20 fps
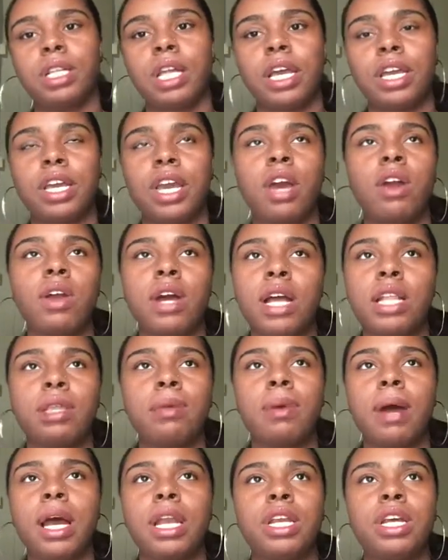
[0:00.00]
Like, y'all don't have
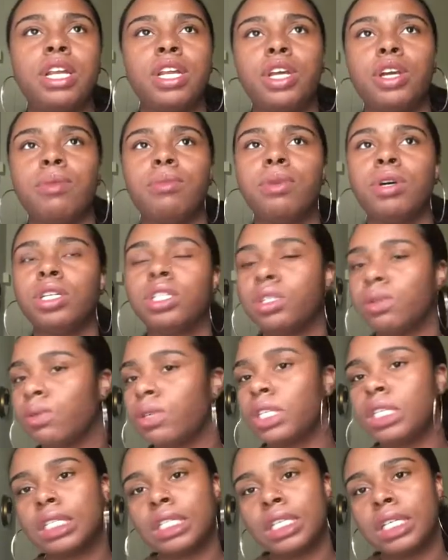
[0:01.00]
to buy none of your books. And
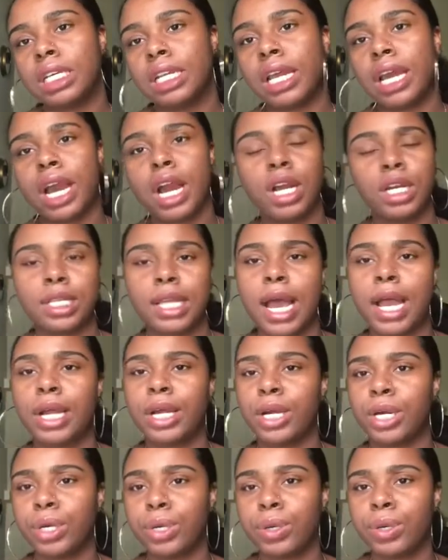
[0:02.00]
we just looking at her like,
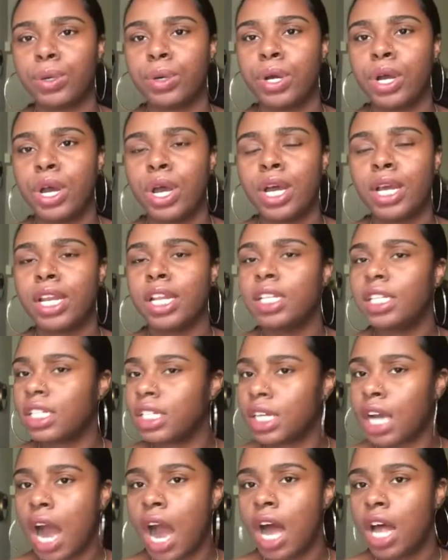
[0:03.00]
girl, this
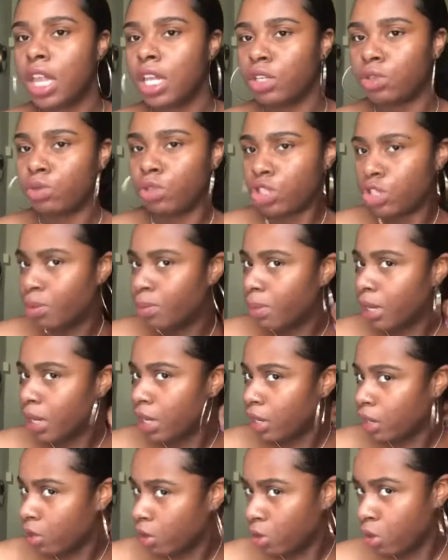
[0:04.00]
is college. What you
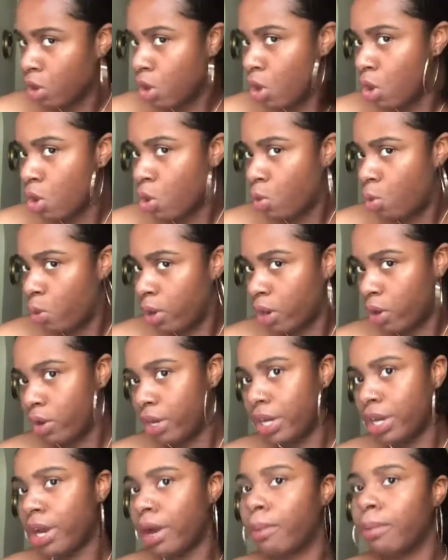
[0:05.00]
mean we don't
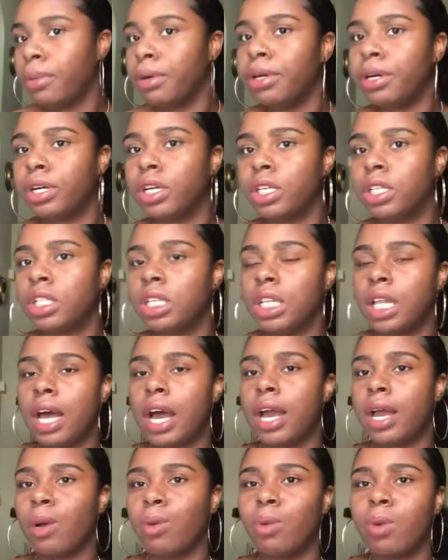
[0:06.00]
need our books?
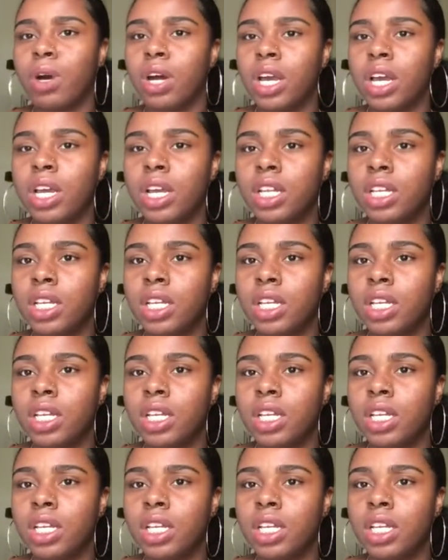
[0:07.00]
Like, what?